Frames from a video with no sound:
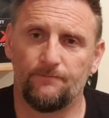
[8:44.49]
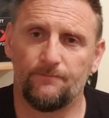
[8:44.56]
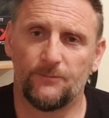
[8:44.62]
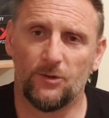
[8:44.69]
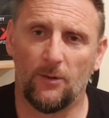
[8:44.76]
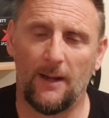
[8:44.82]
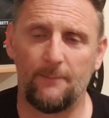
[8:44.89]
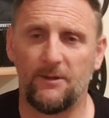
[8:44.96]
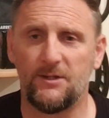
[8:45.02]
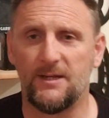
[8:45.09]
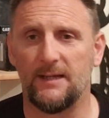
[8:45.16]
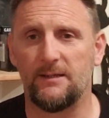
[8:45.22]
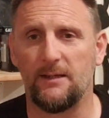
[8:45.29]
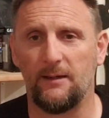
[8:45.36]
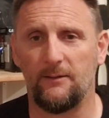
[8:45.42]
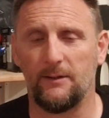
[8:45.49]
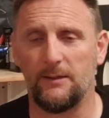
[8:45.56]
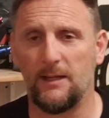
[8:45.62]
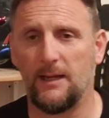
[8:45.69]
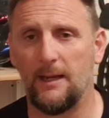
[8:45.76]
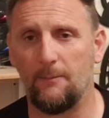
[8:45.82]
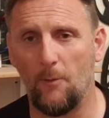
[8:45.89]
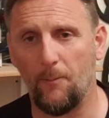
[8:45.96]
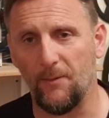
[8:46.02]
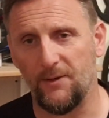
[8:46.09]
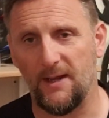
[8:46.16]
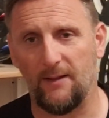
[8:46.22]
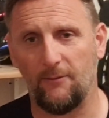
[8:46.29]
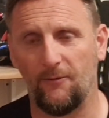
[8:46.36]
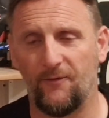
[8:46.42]
So I'm detecting in the day, I'm up and
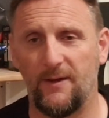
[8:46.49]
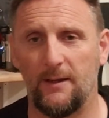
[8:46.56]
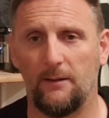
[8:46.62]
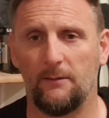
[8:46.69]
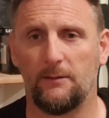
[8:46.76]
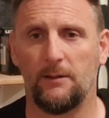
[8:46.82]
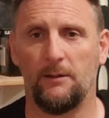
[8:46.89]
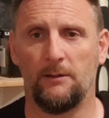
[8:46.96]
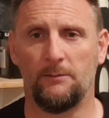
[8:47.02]
down the field,